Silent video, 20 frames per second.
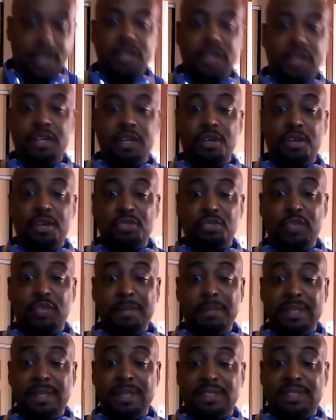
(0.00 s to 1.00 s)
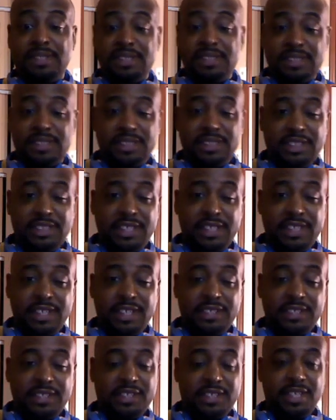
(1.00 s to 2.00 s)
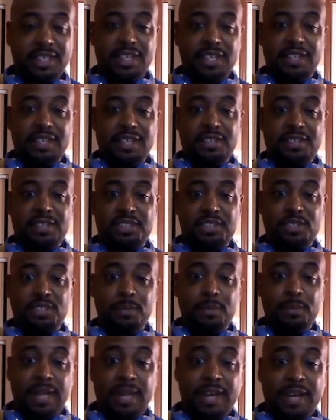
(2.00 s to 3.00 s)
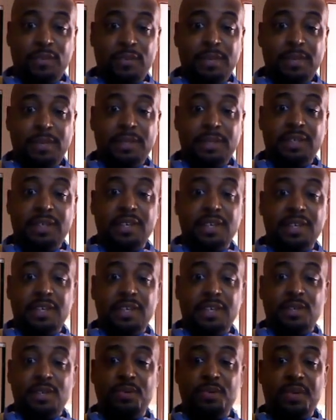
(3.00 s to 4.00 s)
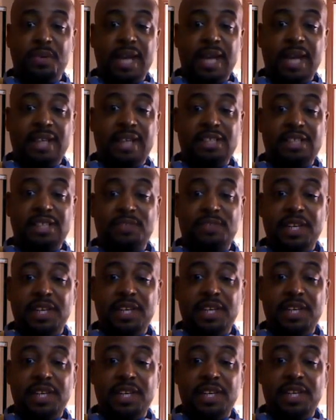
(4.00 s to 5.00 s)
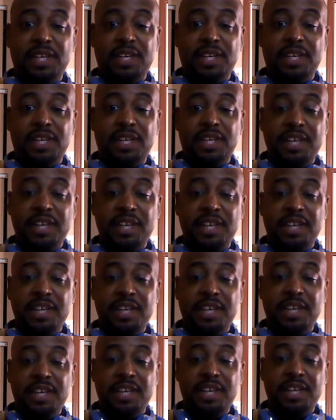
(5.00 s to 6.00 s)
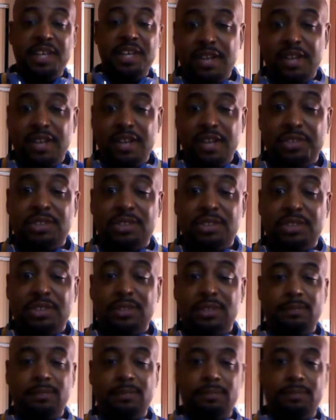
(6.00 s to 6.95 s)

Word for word: Those We Be sister chicks, those two black women who got these videos who going around supporting Donald Trump.